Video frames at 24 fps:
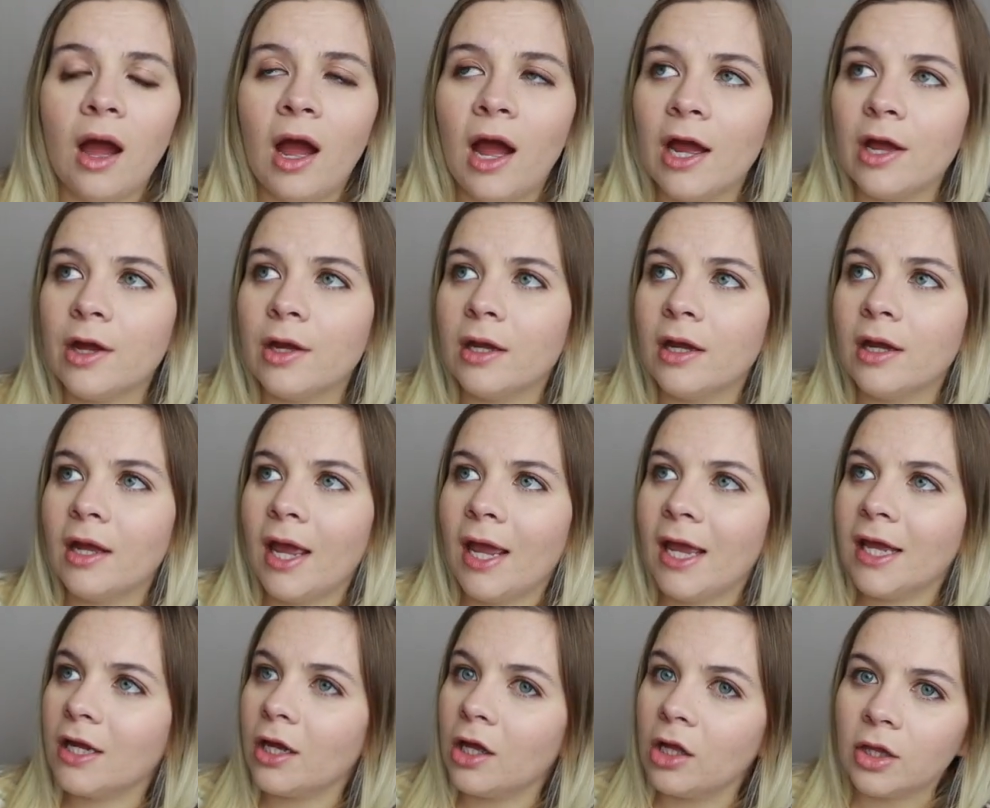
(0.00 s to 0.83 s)
I
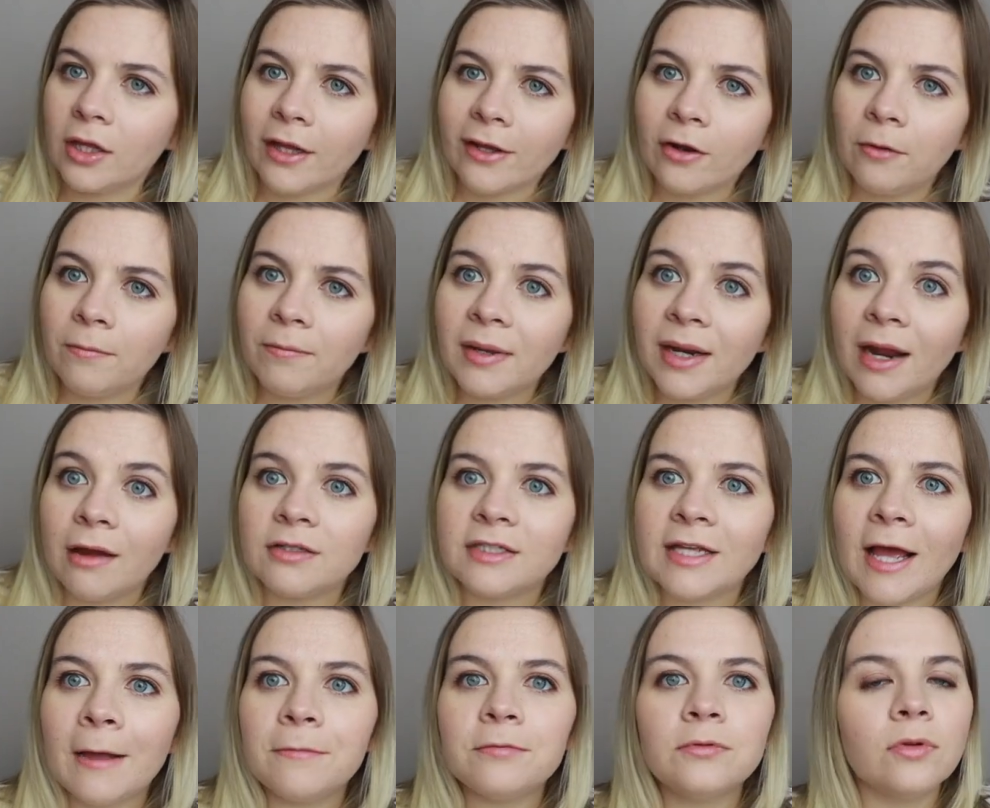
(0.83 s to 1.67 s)
ate a little bit. I
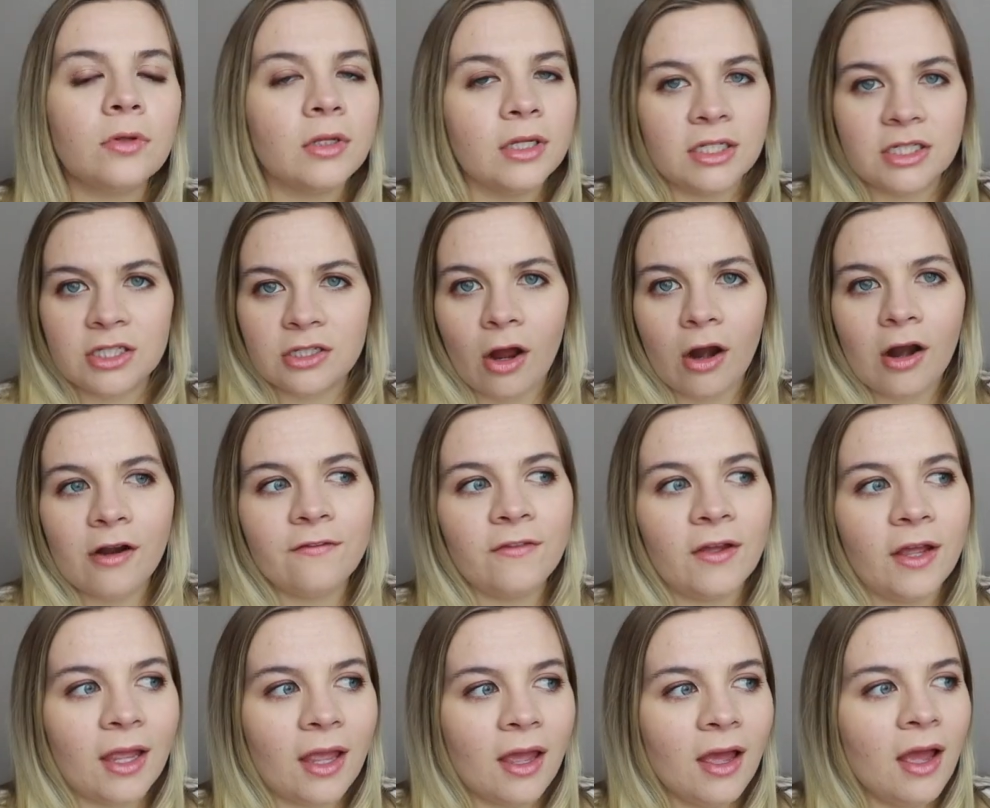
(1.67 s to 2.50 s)
was absolutely
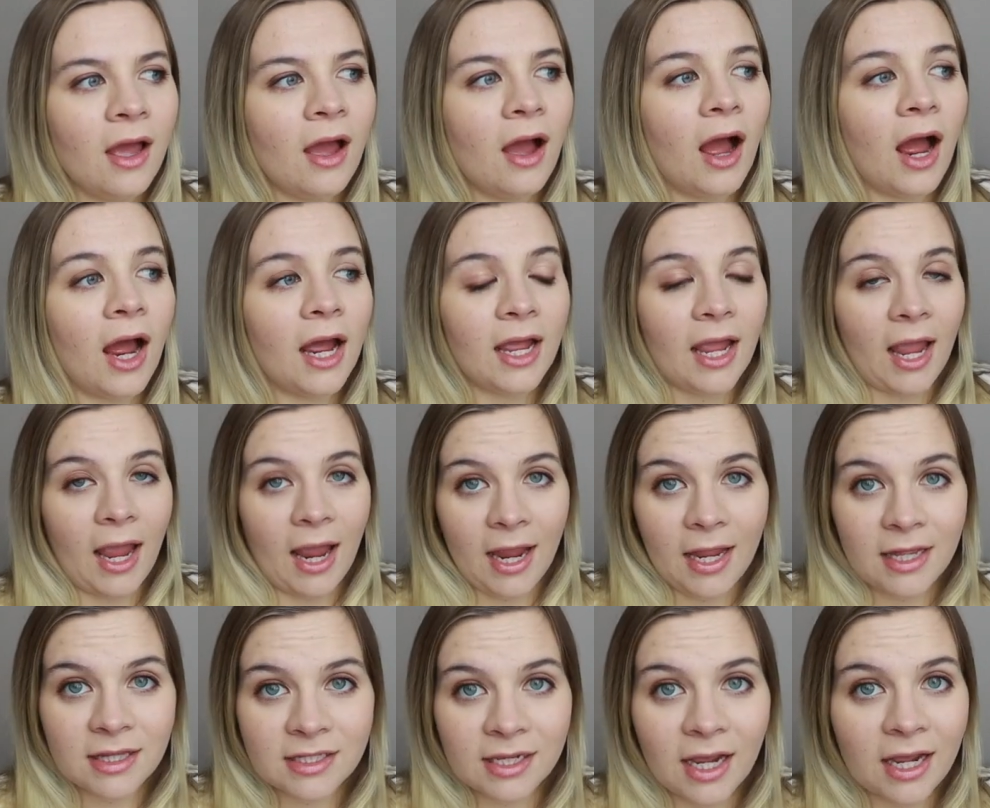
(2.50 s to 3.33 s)
starving. I
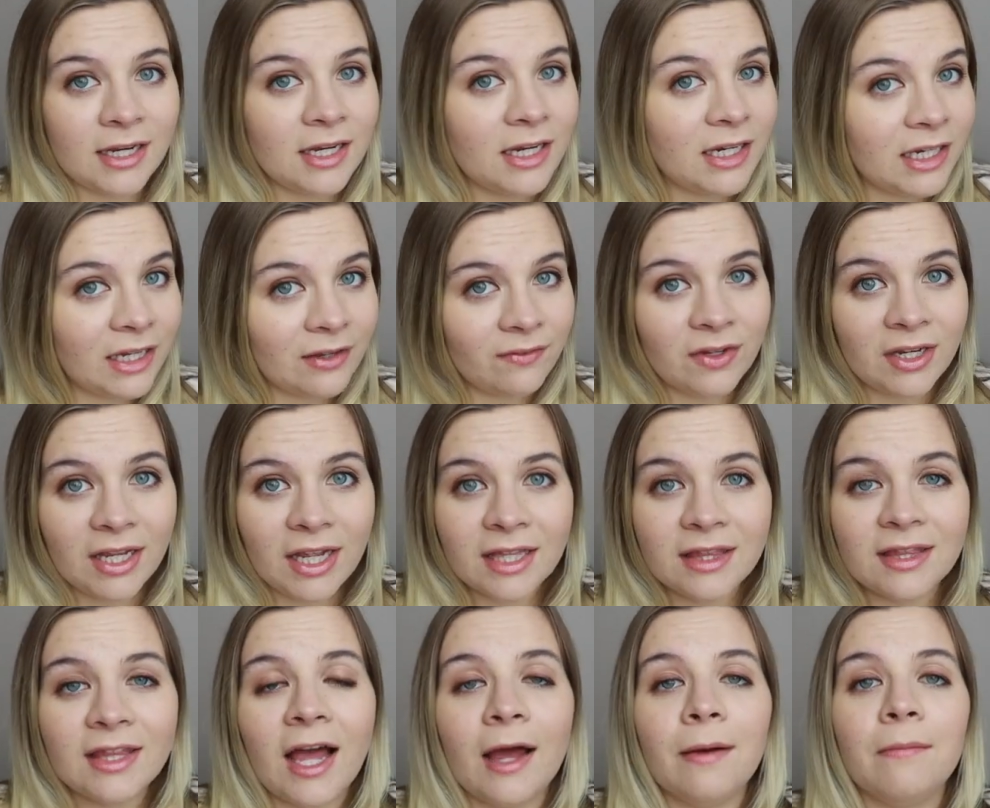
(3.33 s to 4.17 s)
ate. I didn't even
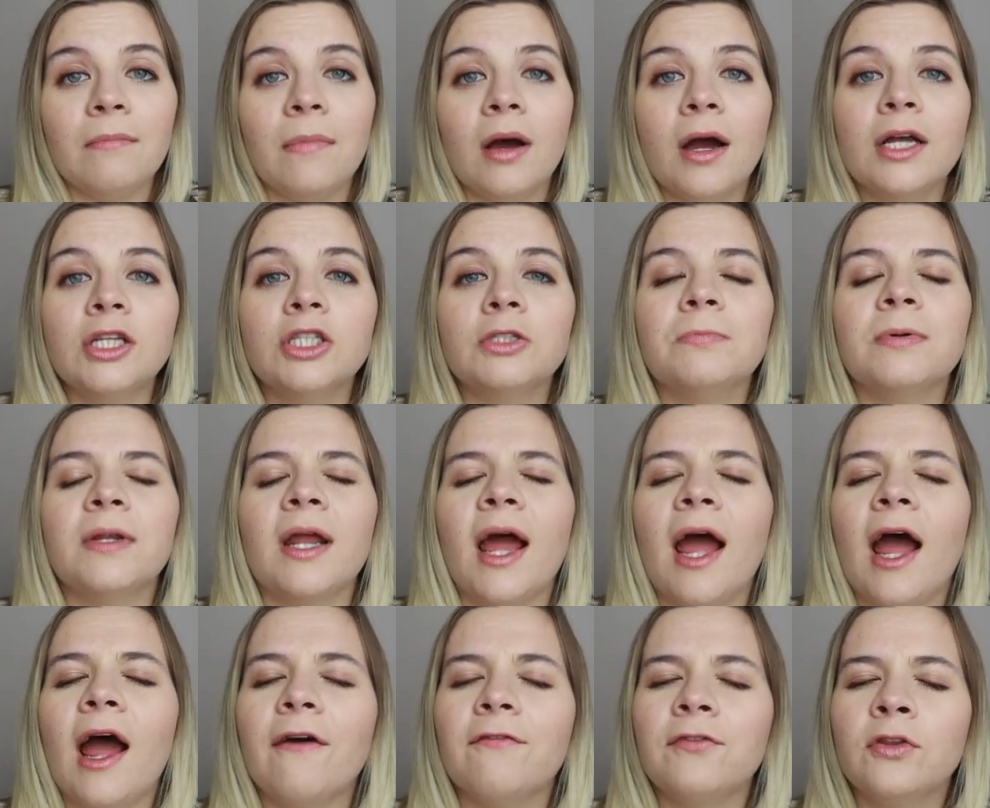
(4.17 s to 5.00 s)
eat that much, but
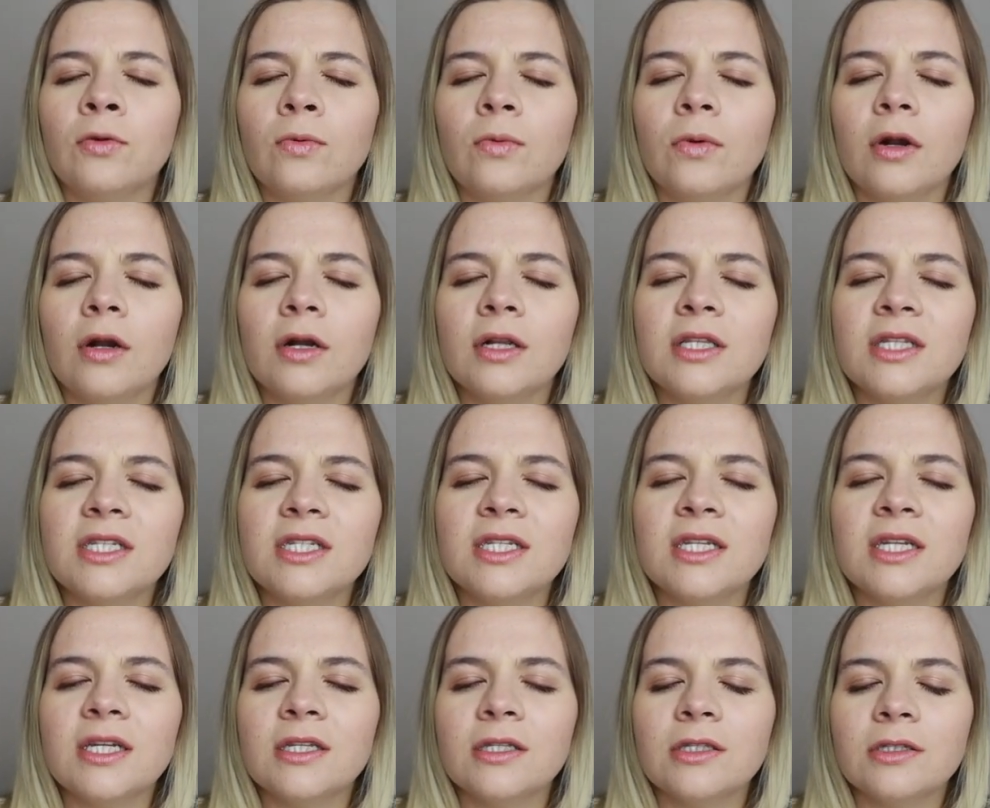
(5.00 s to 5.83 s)

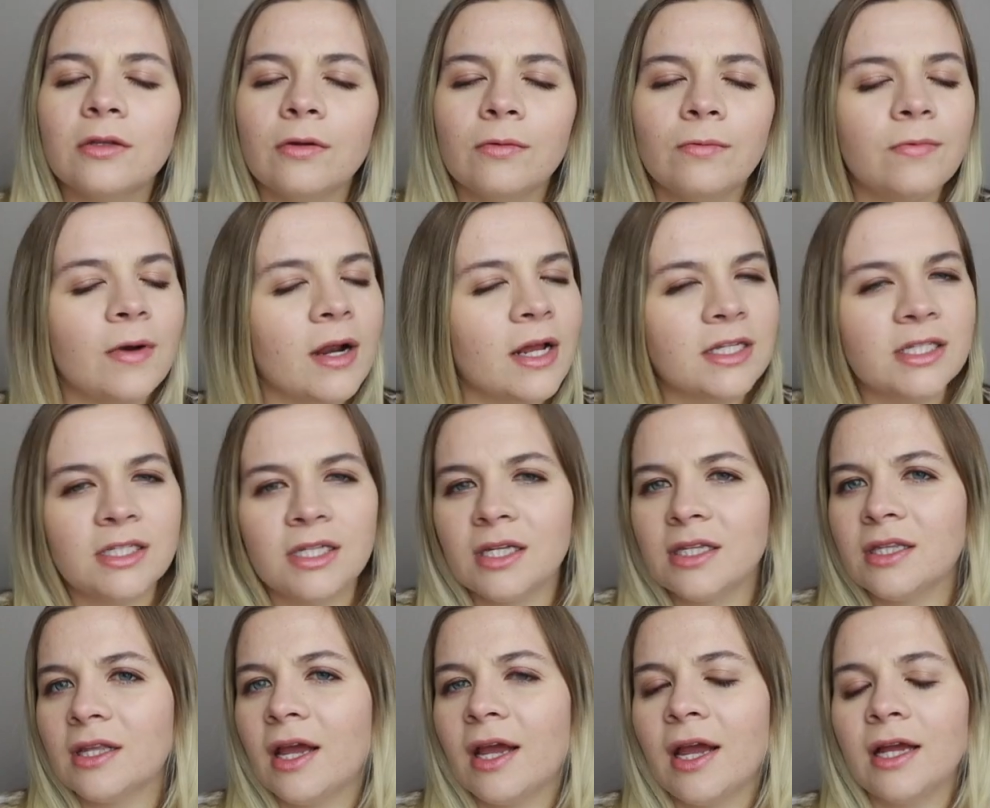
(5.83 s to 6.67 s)
afterwards, the rest
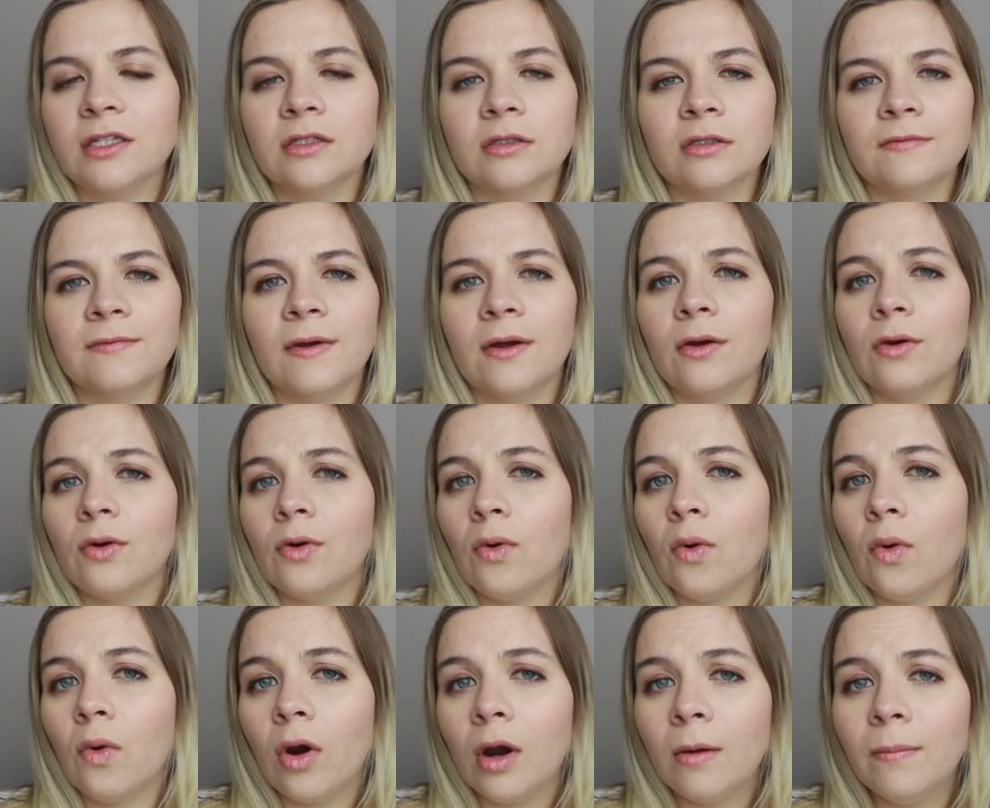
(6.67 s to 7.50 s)
of the night, I just felt
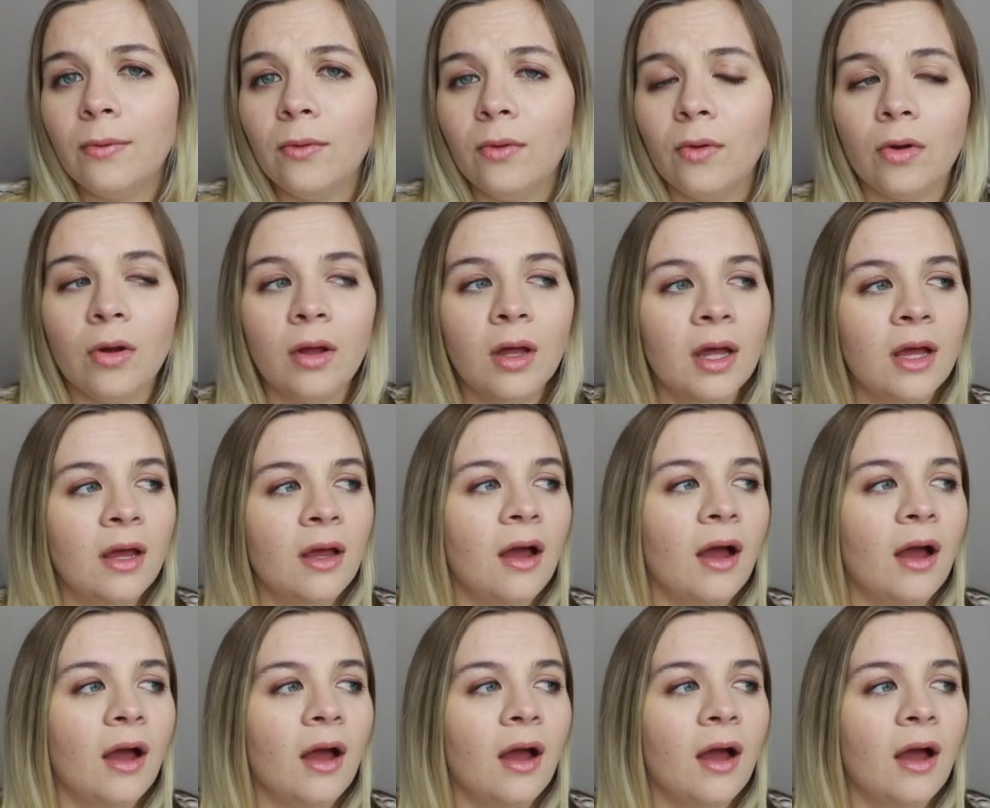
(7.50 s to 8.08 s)
horrible.